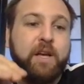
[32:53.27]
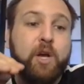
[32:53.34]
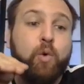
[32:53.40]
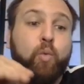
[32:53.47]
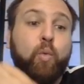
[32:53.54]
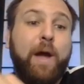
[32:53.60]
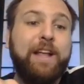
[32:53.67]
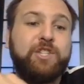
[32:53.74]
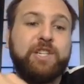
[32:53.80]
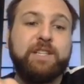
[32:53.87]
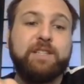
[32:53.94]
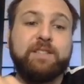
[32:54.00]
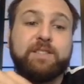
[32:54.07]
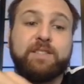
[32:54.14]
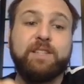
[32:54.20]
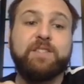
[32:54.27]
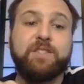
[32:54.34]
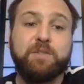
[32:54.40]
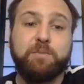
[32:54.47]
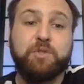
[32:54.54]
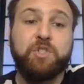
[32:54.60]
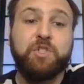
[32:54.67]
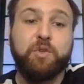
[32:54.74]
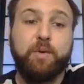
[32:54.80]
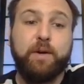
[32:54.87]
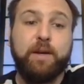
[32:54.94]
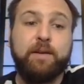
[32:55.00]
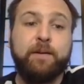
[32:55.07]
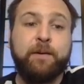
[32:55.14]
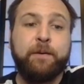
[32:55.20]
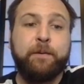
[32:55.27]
wedging system to it.